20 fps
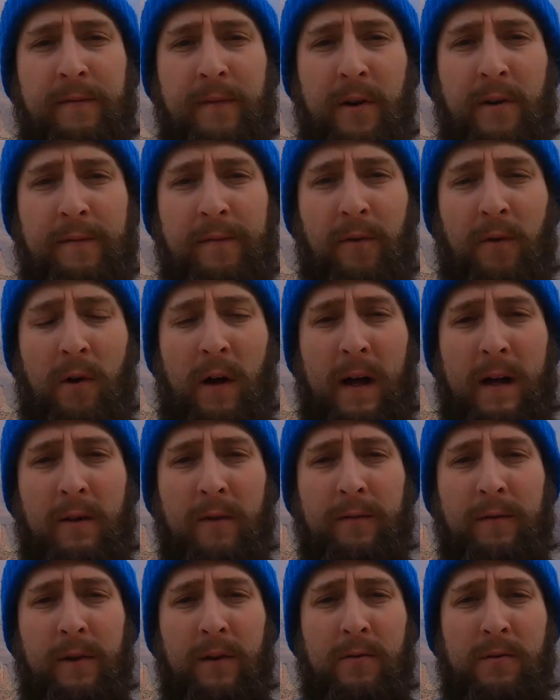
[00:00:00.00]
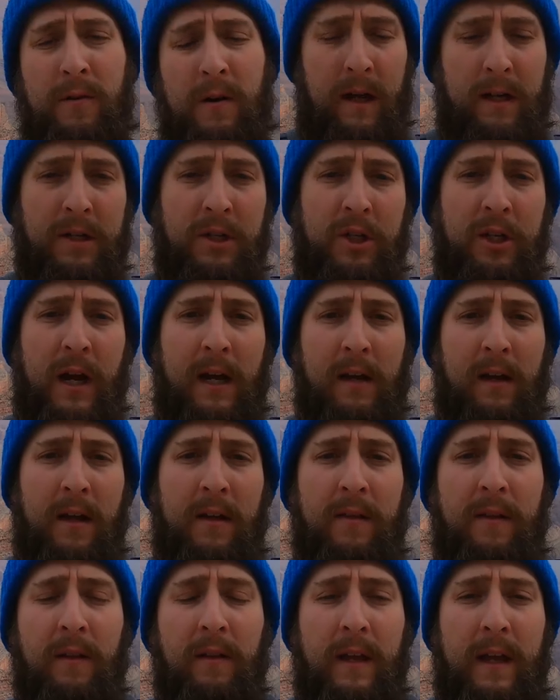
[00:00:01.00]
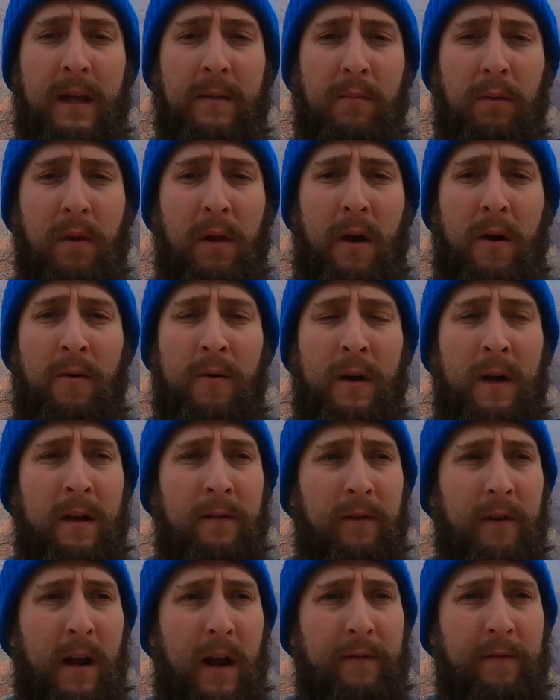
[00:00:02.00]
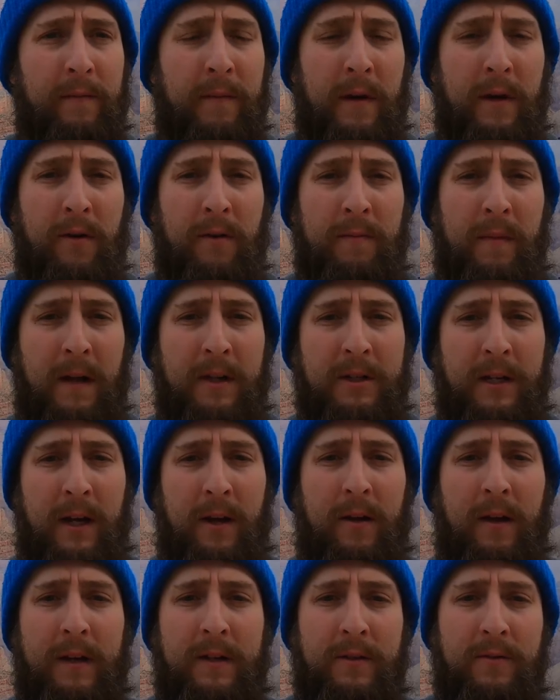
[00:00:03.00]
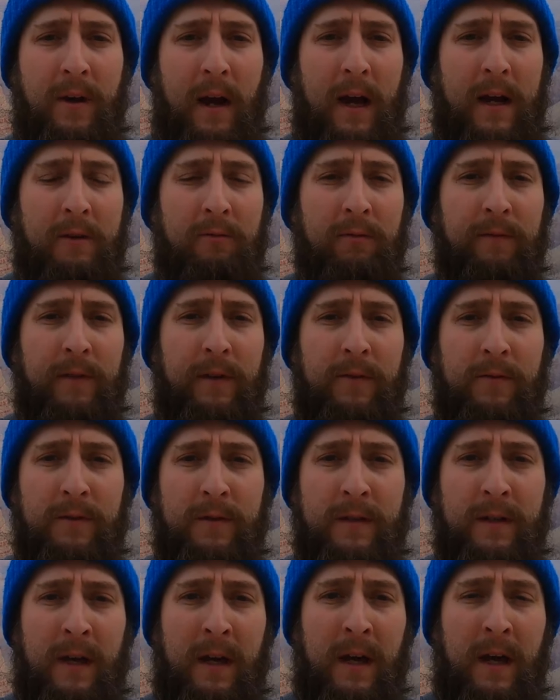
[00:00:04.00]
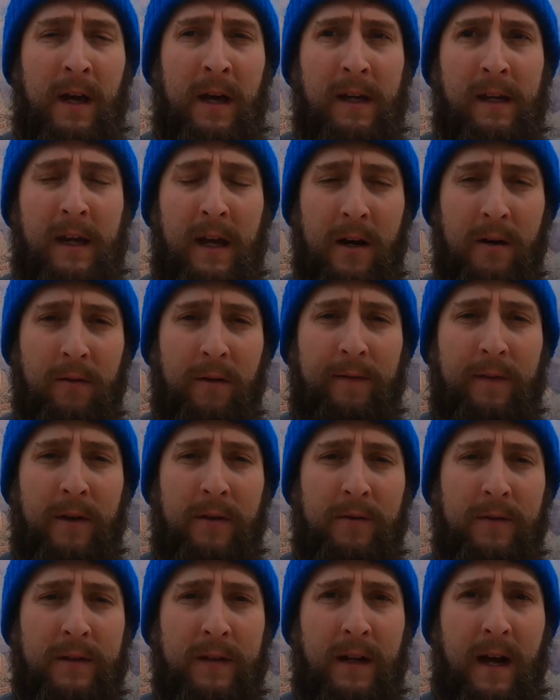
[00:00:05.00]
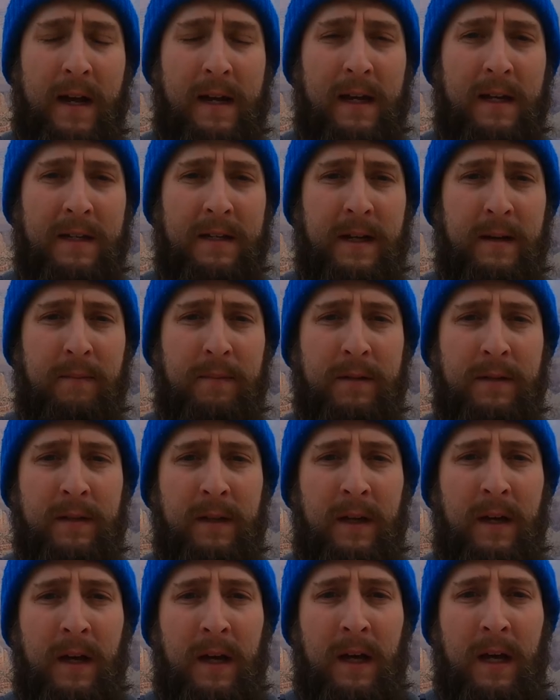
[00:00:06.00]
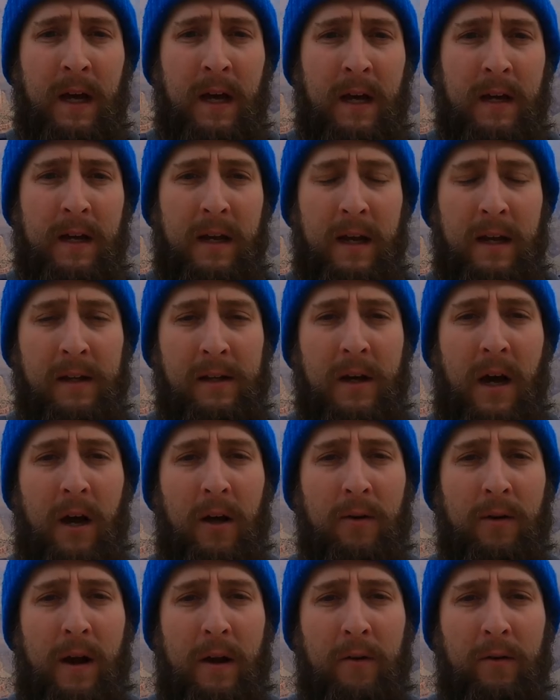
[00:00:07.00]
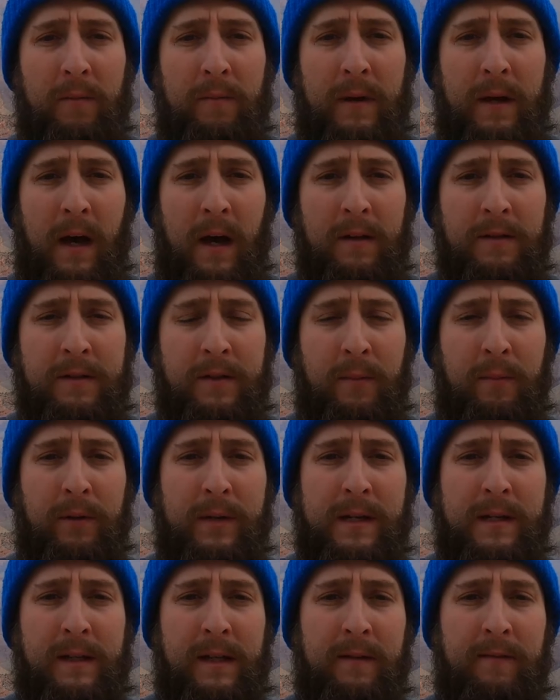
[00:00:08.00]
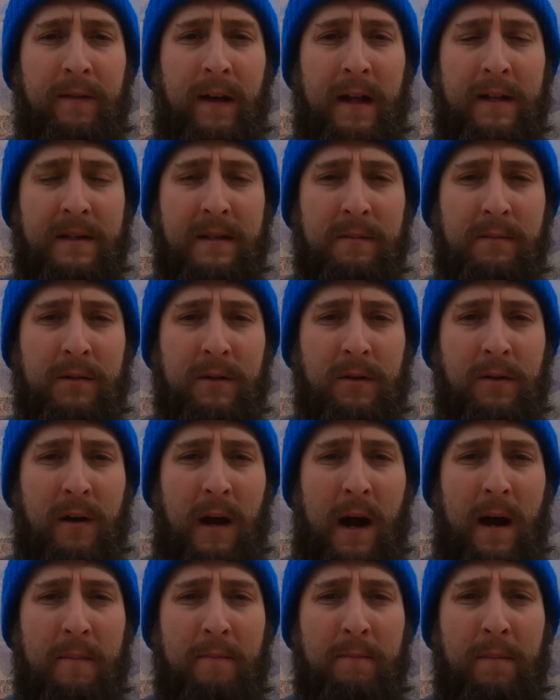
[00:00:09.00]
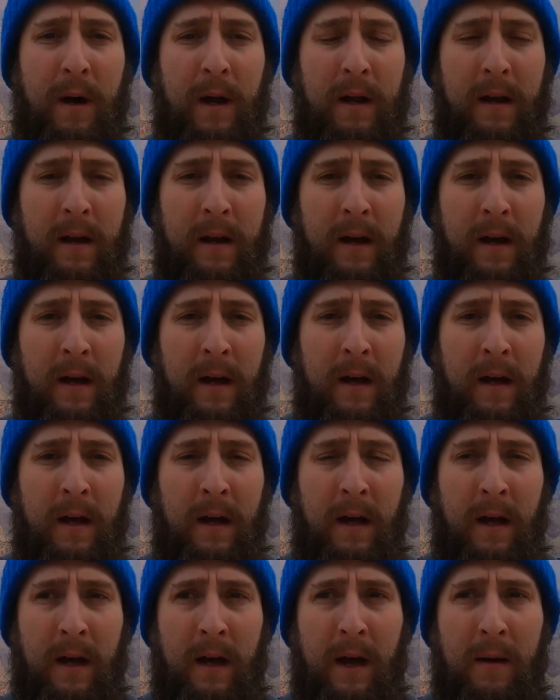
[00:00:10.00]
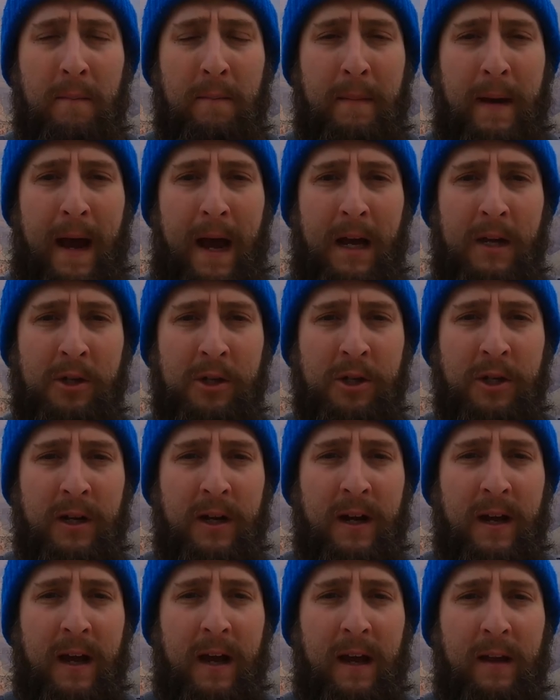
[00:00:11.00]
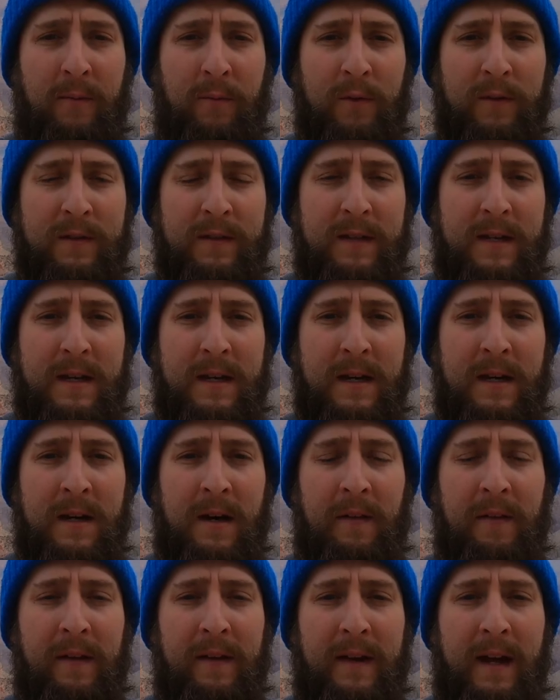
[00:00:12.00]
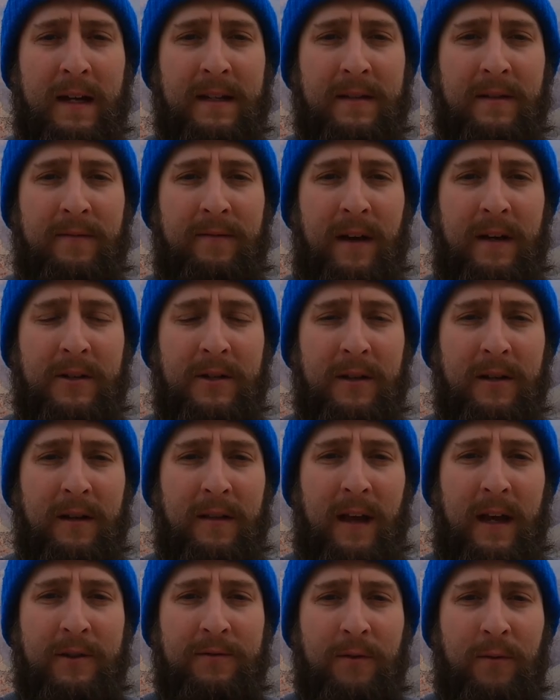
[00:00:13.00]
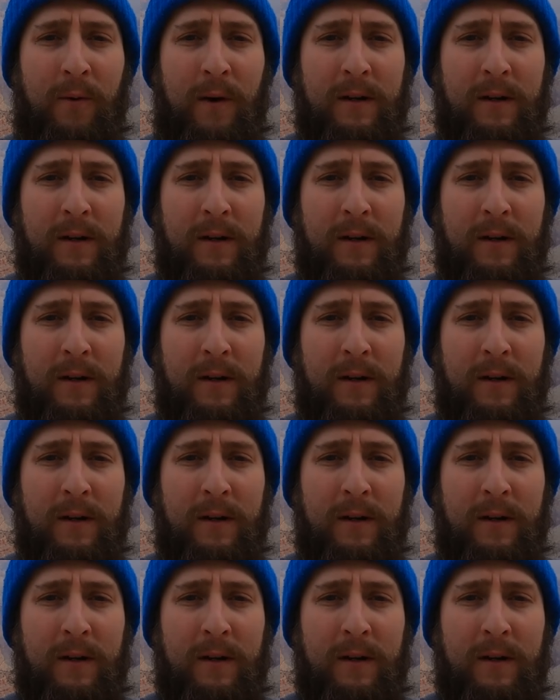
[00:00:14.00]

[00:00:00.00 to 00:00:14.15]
For a full hike review, go ahead and check the link below. If you're not familiar with my channel, I do hike reviews, gear reviews, and hiking tips in Colorado and beyond, so please give that subscribe button a mash, and we'll see you on the next adventure, and thanks for